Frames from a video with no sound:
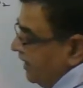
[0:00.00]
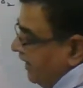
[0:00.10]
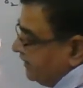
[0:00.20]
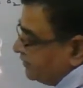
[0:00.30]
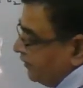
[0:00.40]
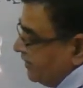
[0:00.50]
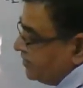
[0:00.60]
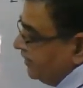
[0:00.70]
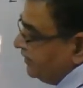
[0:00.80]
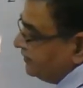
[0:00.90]
x, y,
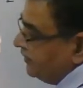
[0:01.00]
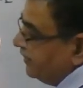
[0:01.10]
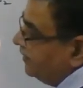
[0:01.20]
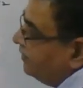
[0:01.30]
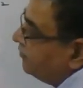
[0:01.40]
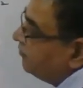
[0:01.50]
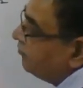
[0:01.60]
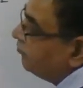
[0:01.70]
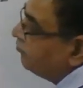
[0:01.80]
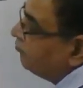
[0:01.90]
z is there,
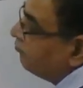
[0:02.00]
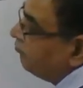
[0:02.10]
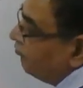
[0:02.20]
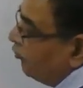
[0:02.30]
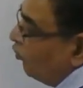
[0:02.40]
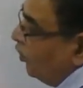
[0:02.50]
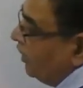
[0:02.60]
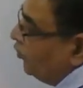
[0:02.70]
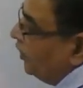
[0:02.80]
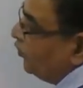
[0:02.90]

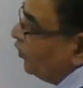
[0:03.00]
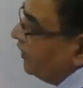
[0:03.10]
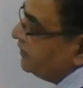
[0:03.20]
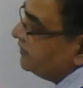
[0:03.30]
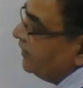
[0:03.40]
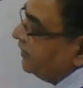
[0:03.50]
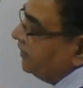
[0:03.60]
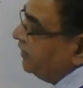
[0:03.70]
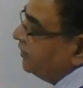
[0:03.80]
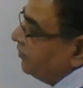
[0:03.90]
1, 1, 1 is
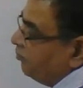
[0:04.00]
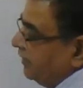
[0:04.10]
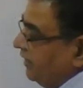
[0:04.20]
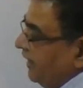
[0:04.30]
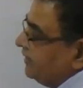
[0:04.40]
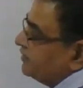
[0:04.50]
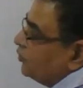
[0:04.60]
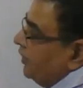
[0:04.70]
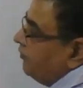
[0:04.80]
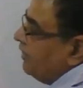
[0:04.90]
there, but x
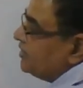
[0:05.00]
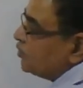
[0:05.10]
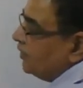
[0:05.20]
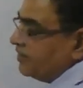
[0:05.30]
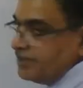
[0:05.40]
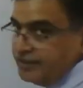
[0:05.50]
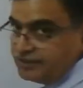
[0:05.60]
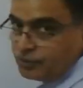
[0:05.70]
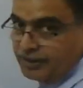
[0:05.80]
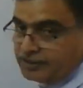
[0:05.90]
square, y square, z
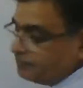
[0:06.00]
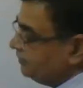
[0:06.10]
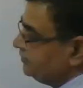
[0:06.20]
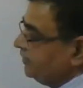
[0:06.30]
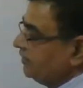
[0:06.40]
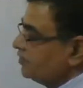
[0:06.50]
square is missing.